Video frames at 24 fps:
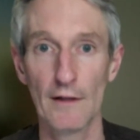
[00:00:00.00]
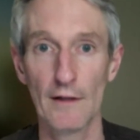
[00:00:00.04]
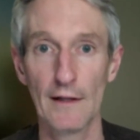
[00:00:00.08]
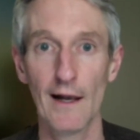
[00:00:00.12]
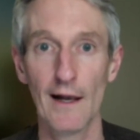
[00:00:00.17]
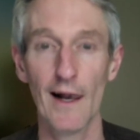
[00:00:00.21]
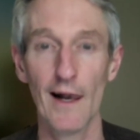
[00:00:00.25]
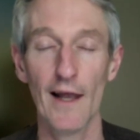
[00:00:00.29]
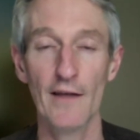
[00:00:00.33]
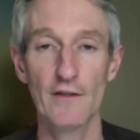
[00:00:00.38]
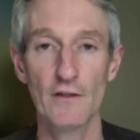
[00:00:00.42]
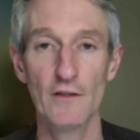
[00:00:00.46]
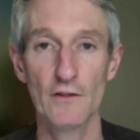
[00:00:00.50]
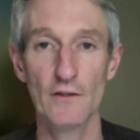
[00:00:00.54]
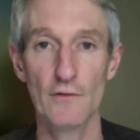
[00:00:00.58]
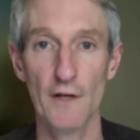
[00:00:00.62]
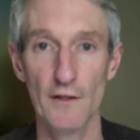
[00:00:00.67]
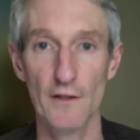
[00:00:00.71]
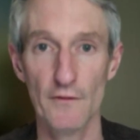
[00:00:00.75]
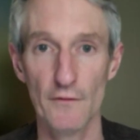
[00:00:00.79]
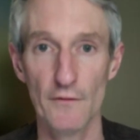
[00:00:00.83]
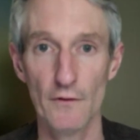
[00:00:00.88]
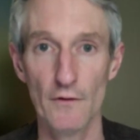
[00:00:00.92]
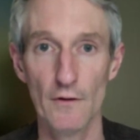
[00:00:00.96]
less
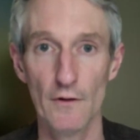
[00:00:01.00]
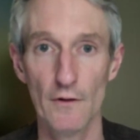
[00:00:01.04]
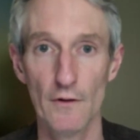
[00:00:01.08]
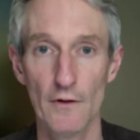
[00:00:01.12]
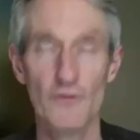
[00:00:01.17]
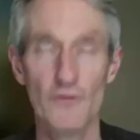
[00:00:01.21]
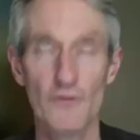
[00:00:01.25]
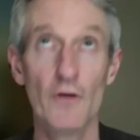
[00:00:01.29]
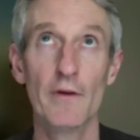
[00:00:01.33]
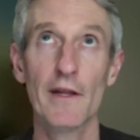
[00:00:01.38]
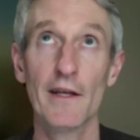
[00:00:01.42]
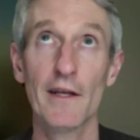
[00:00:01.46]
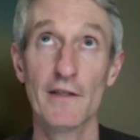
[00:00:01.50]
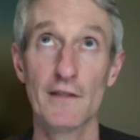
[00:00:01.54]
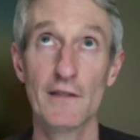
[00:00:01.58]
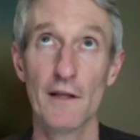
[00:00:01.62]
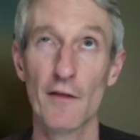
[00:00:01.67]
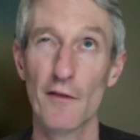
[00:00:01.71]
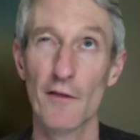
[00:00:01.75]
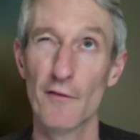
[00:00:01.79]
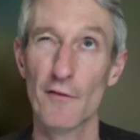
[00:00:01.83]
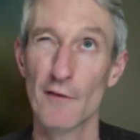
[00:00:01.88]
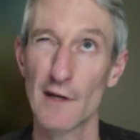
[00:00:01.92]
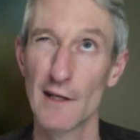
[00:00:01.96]
stressful. I'm sorry, the
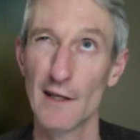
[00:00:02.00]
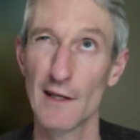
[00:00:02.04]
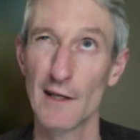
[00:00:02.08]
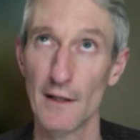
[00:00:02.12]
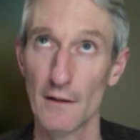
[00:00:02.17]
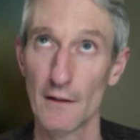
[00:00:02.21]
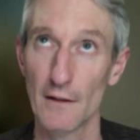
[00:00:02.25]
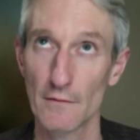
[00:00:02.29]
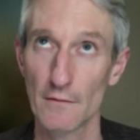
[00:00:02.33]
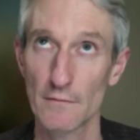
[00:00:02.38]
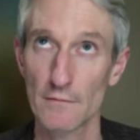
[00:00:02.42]
ST3 year